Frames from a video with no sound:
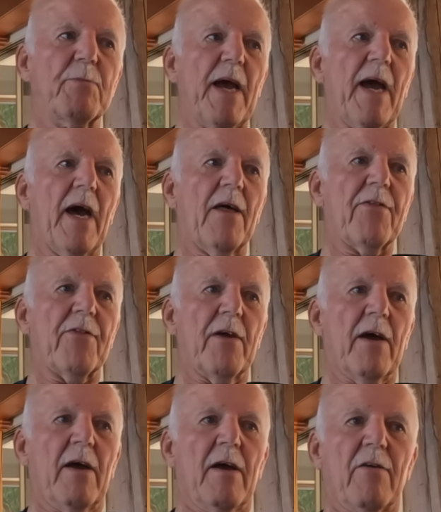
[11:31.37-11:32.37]
path
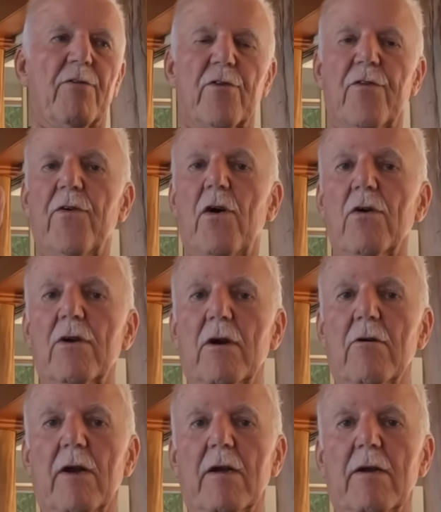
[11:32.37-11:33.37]
for fault current,